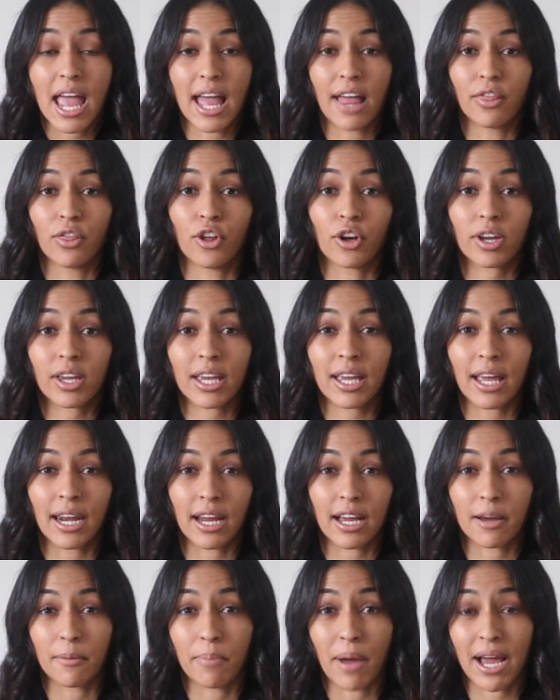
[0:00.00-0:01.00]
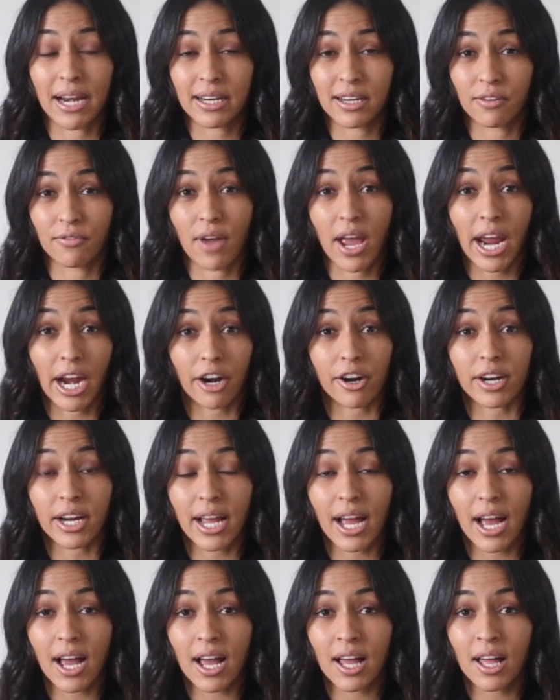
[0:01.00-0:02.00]
and looking in a competitive
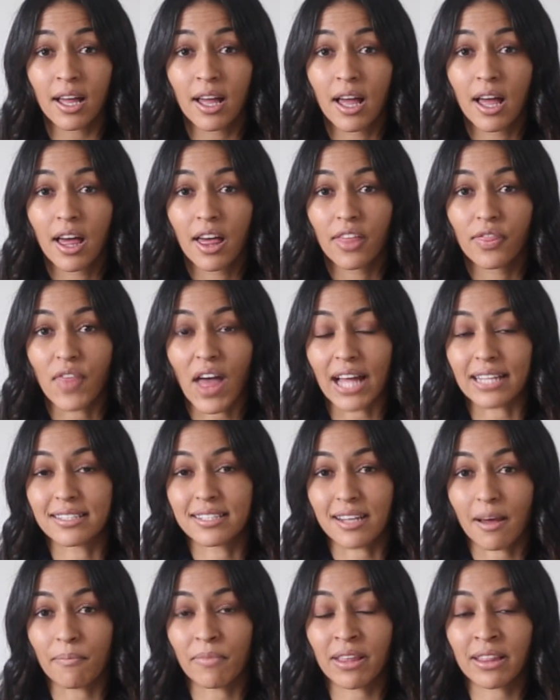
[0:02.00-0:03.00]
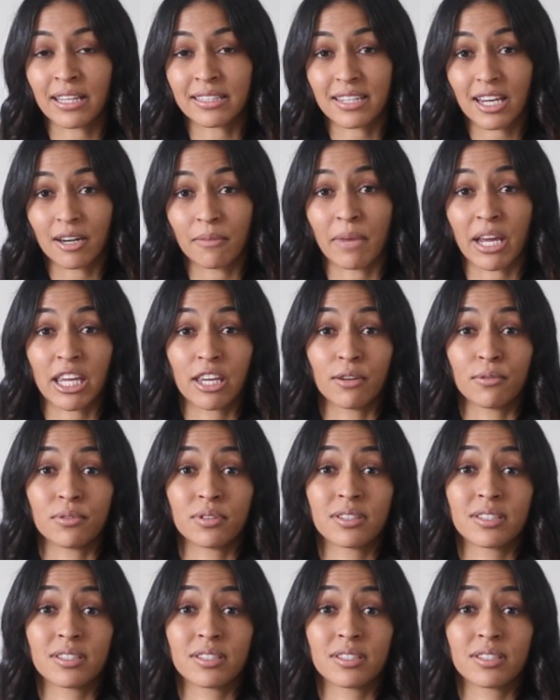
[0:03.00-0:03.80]
area, that's something that's going to make you